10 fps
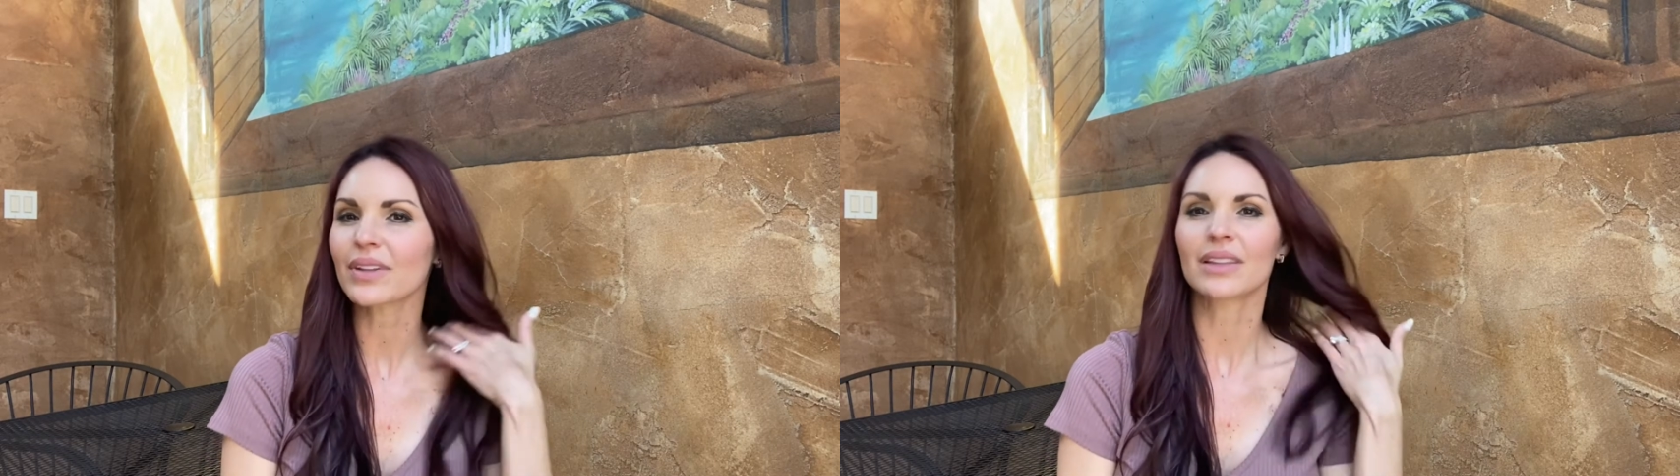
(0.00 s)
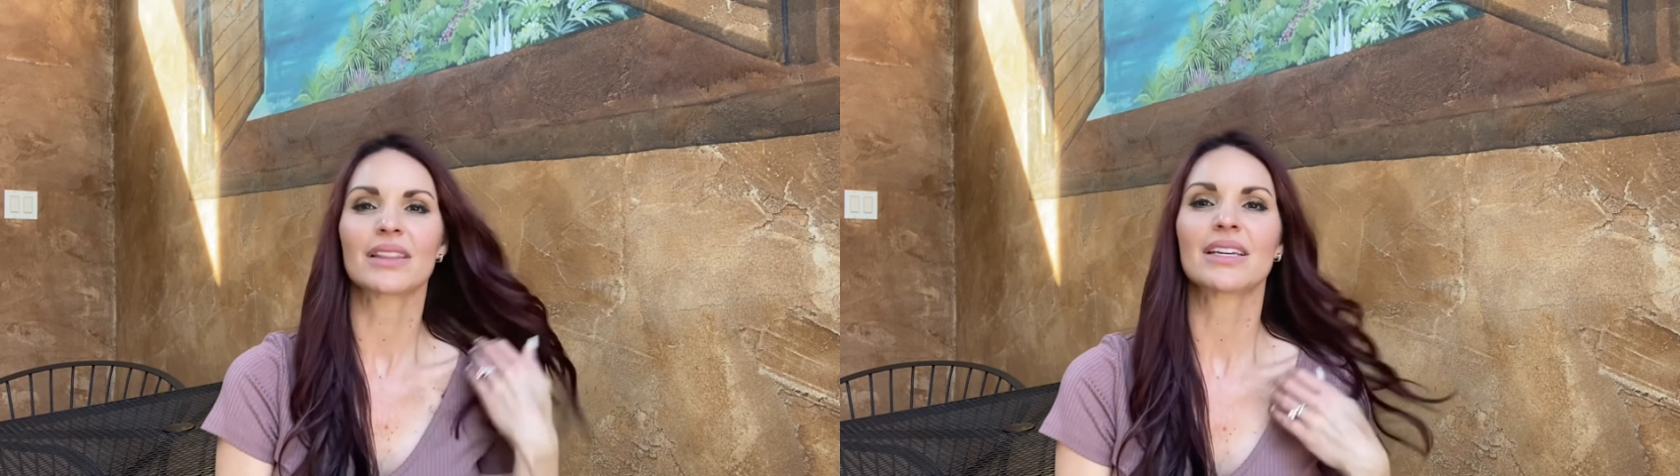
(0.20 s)

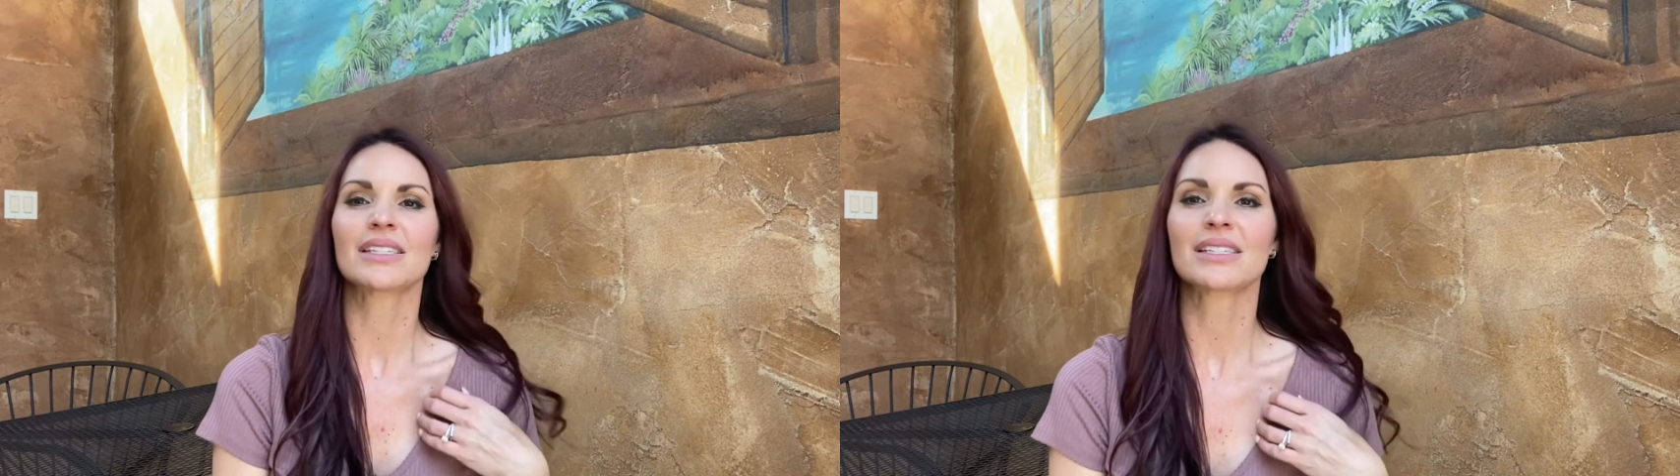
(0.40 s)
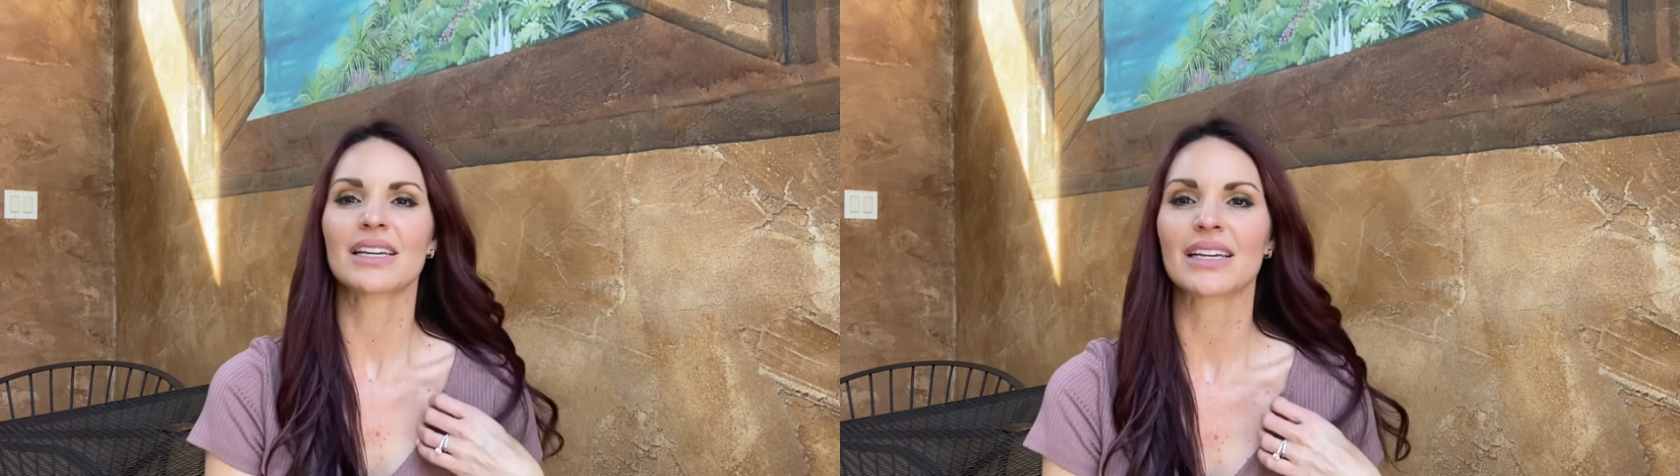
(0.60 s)

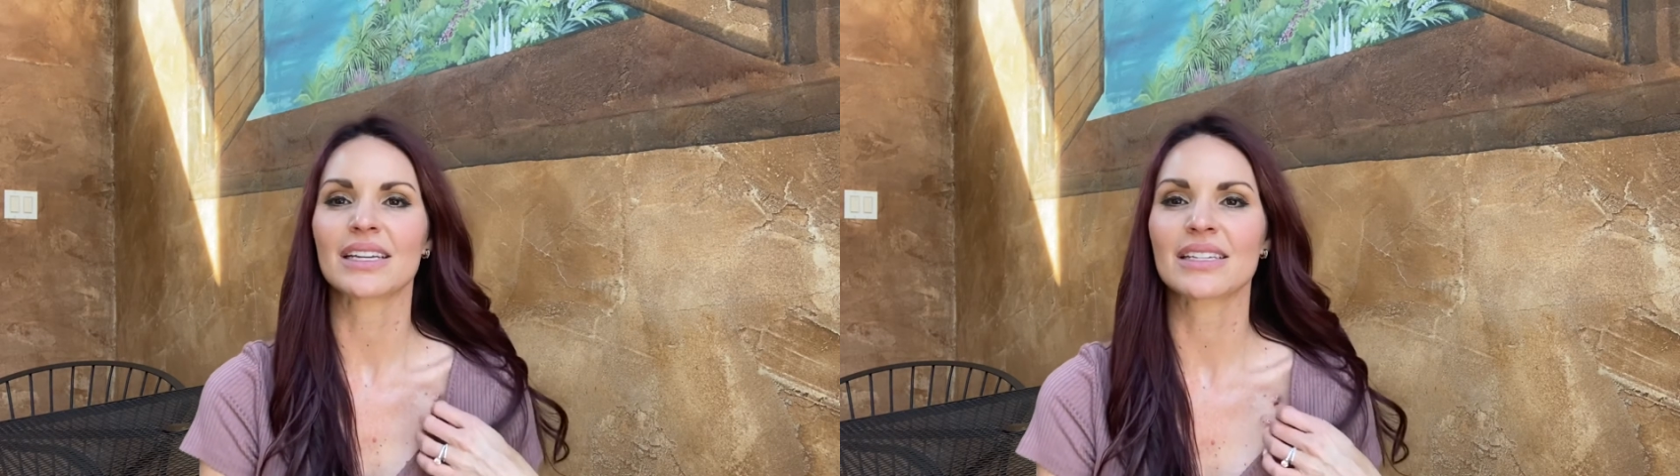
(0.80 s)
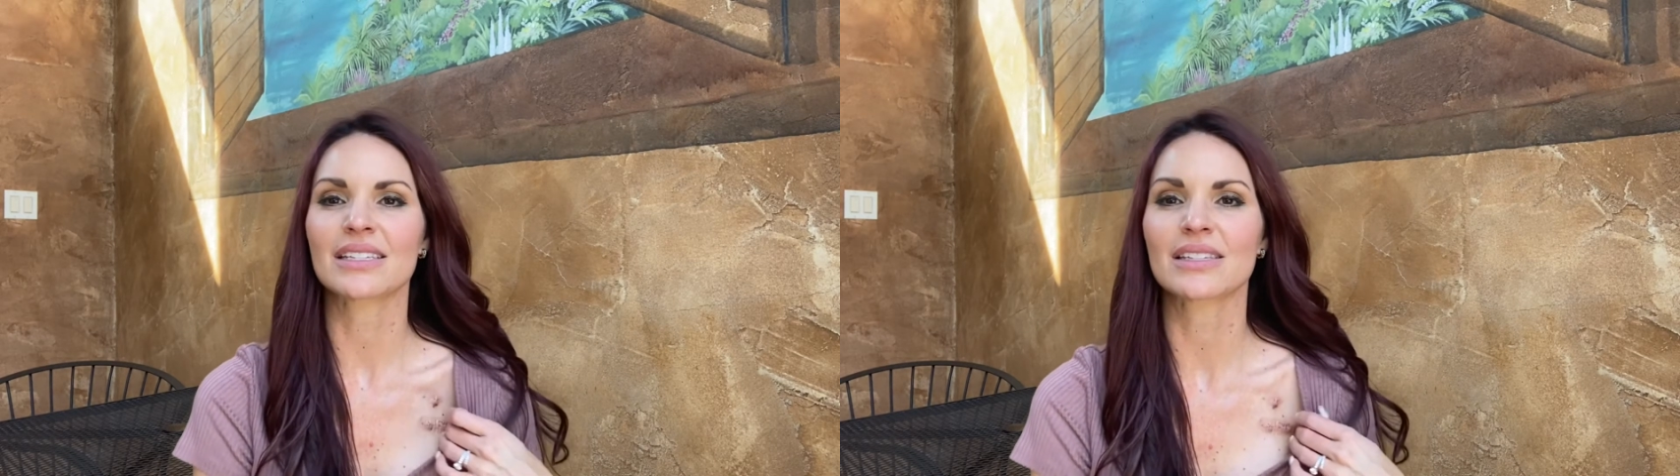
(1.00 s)
This
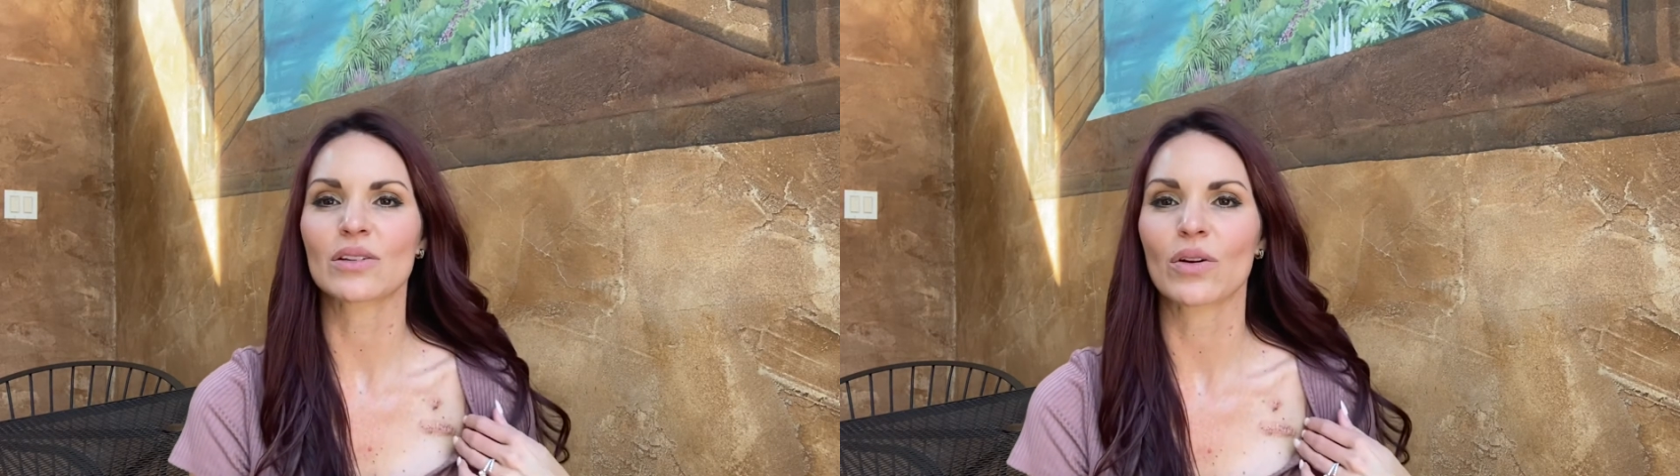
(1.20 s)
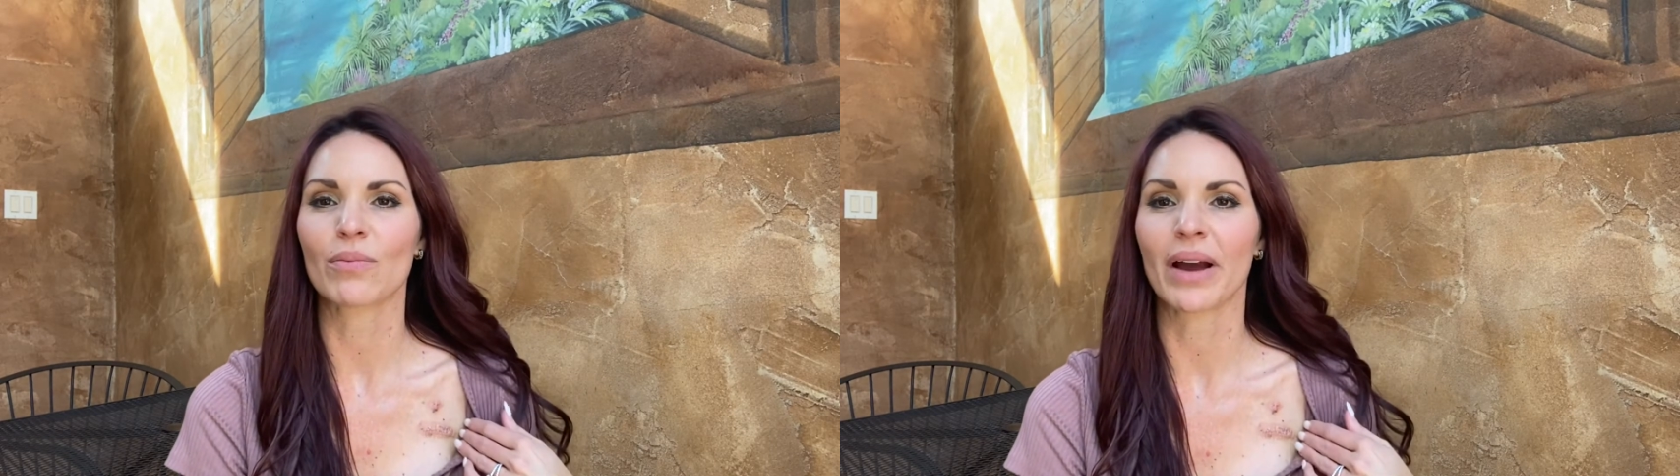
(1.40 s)
is
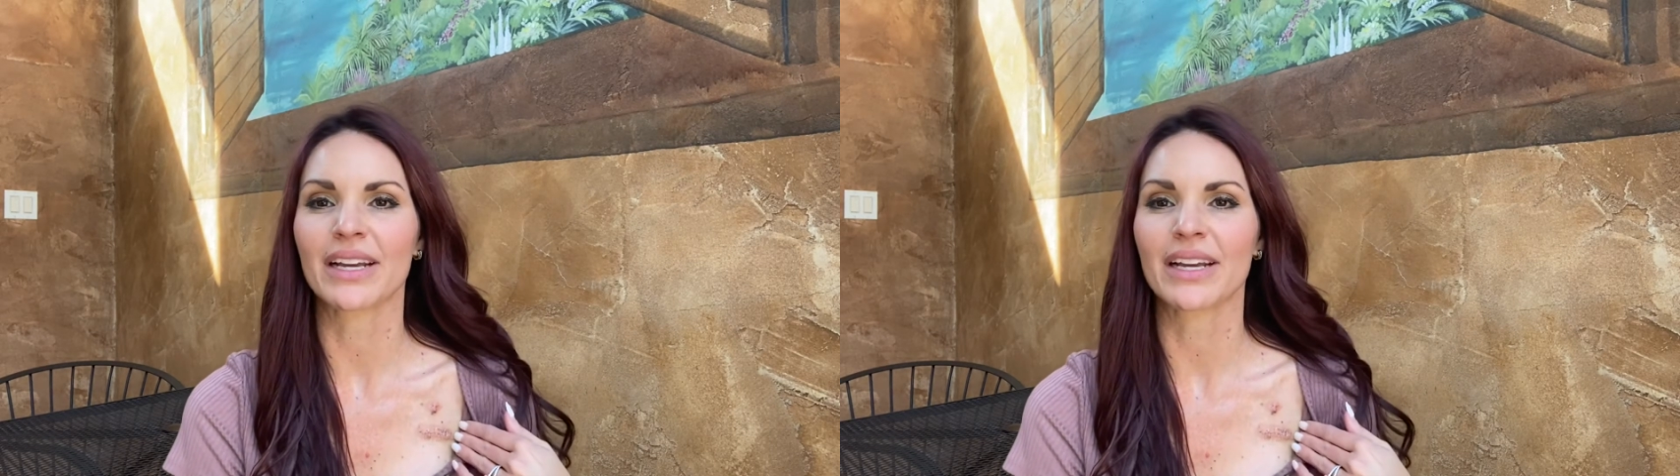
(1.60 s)
my